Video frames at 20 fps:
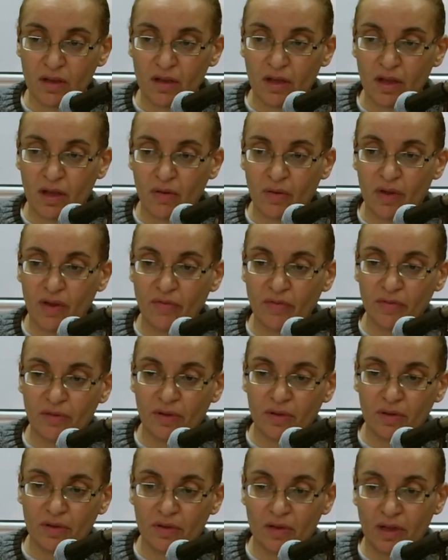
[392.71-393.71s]

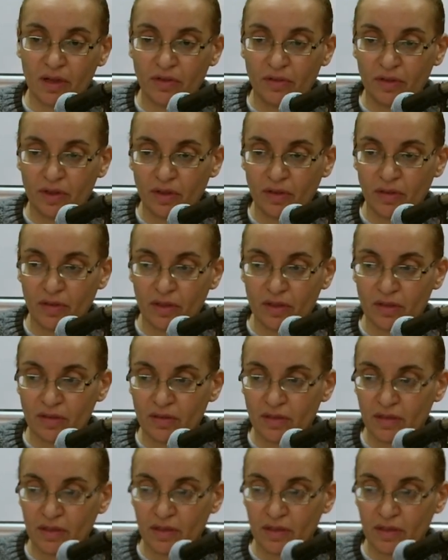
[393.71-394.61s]
However, I think that